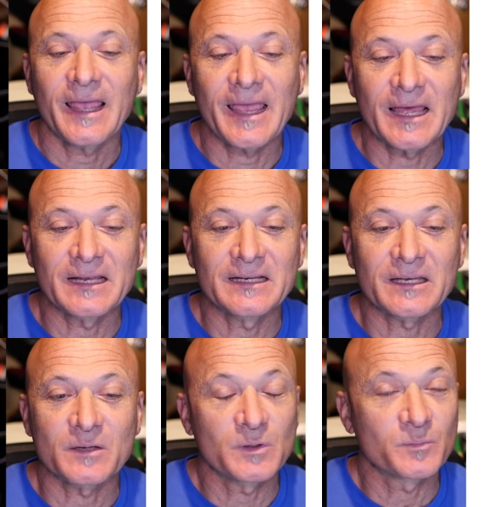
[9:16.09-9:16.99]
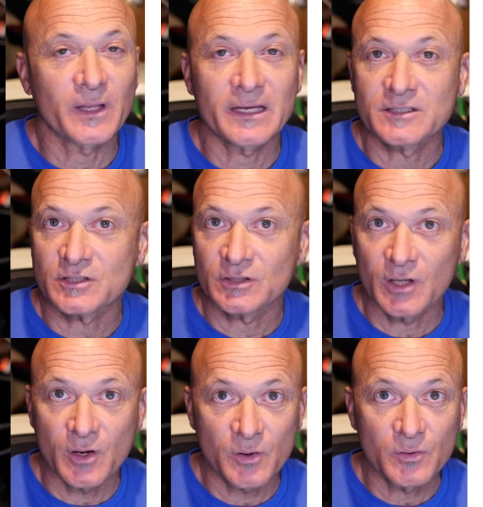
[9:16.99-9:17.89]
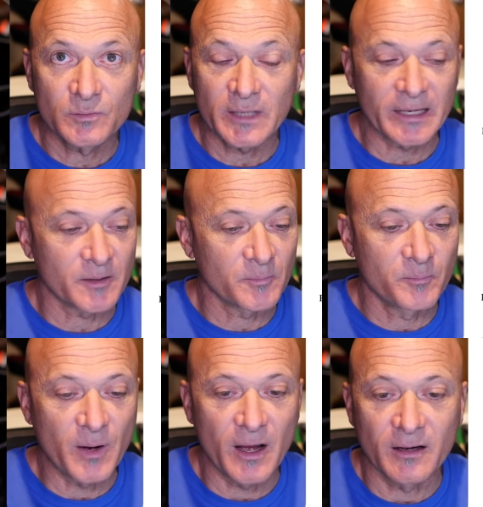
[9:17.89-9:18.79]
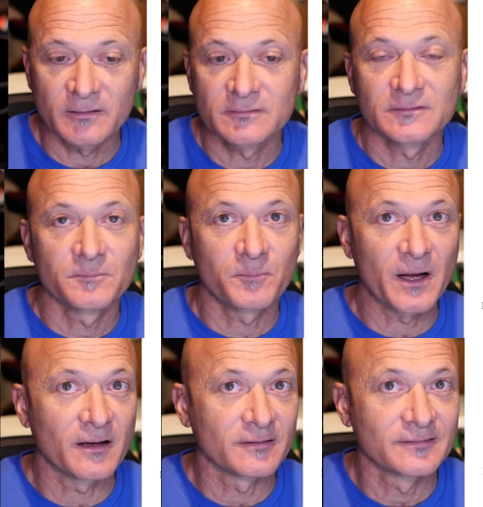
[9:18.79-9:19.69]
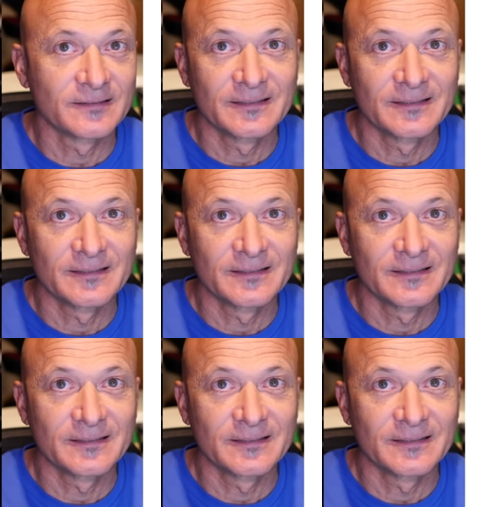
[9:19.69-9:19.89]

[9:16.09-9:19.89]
And it can be played slow, like bum, bum,